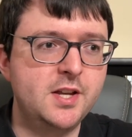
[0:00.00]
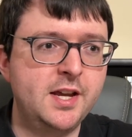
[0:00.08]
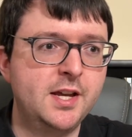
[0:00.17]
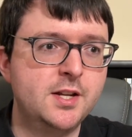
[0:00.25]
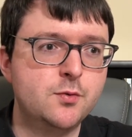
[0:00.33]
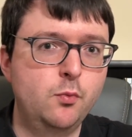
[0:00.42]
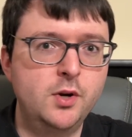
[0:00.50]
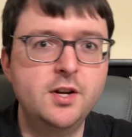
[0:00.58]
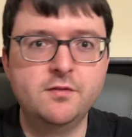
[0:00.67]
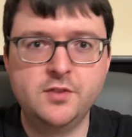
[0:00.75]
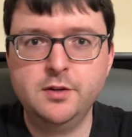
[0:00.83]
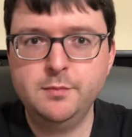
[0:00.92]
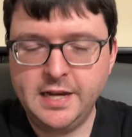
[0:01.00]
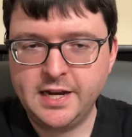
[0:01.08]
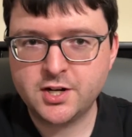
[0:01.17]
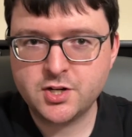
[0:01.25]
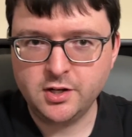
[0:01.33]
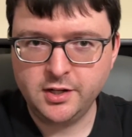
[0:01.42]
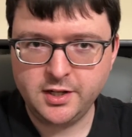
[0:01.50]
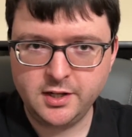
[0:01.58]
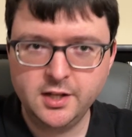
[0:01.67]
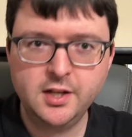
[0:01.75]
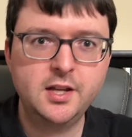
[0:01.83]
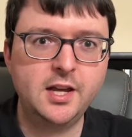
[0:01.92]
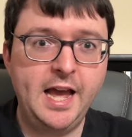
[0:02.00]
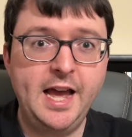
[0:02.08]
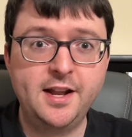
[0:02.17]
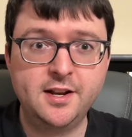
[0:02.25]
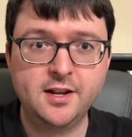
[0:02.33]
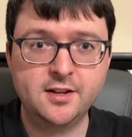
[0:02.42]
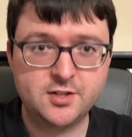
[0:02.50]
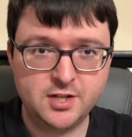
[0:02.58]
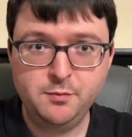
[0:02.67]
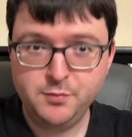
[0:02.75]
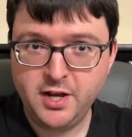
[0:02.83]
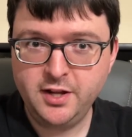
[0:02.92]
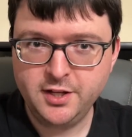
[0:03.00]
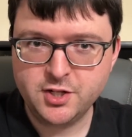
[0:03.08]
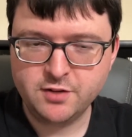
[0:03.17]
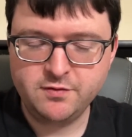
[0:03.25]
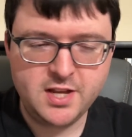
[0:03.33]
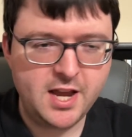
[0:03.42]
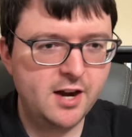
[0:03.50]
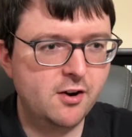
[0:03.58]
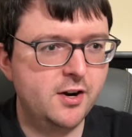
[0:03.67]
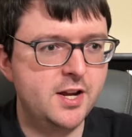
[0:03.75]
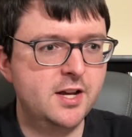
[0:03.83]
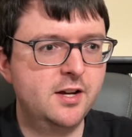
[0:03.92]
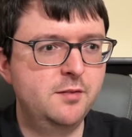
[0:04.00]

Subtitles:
and one of them actually had some knowledge of the area